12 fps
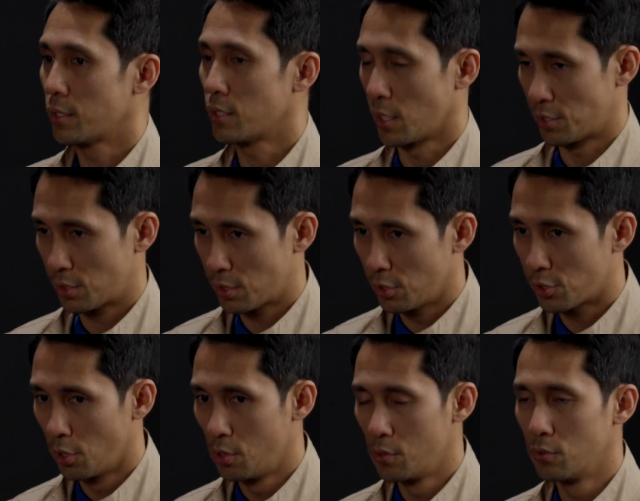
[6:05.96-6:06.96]
Yes.
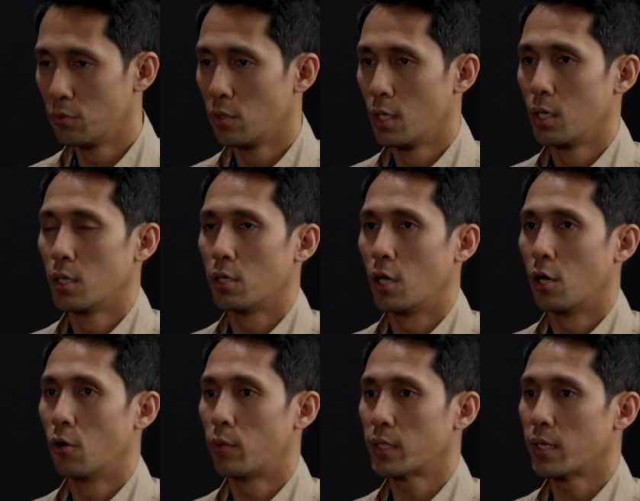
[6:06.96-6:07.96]
So,
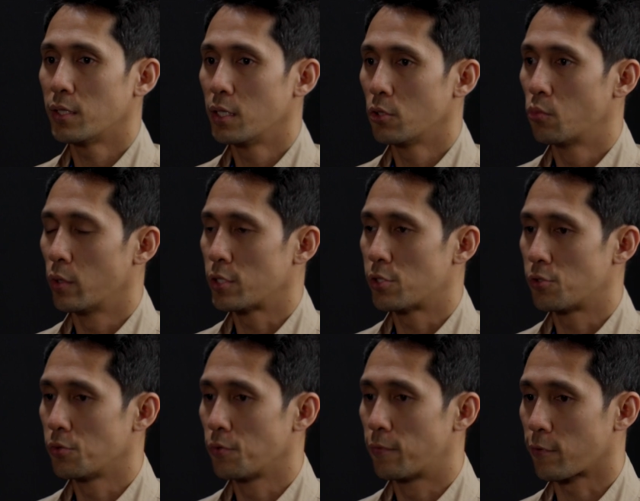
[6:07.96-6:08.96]
what I did was
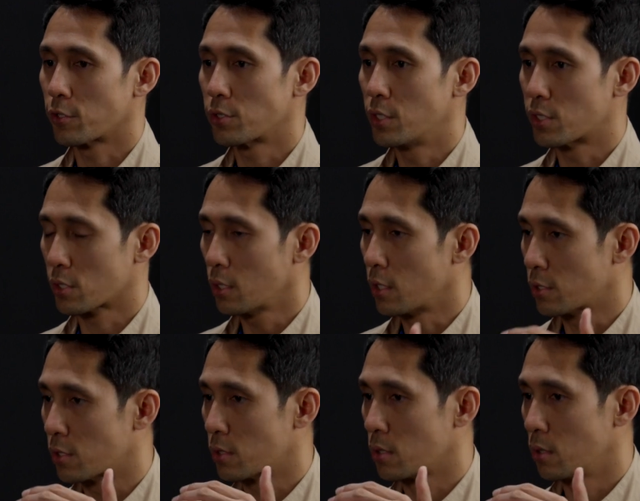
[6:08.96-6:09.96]
to first
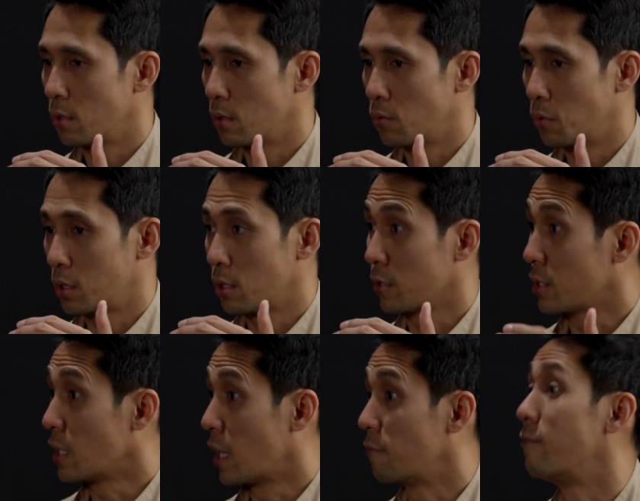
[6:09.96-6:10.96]
discuss what are
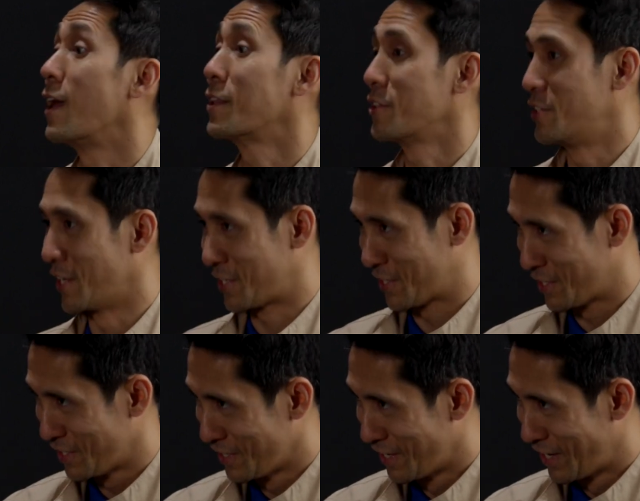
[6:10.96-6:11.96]
the advantages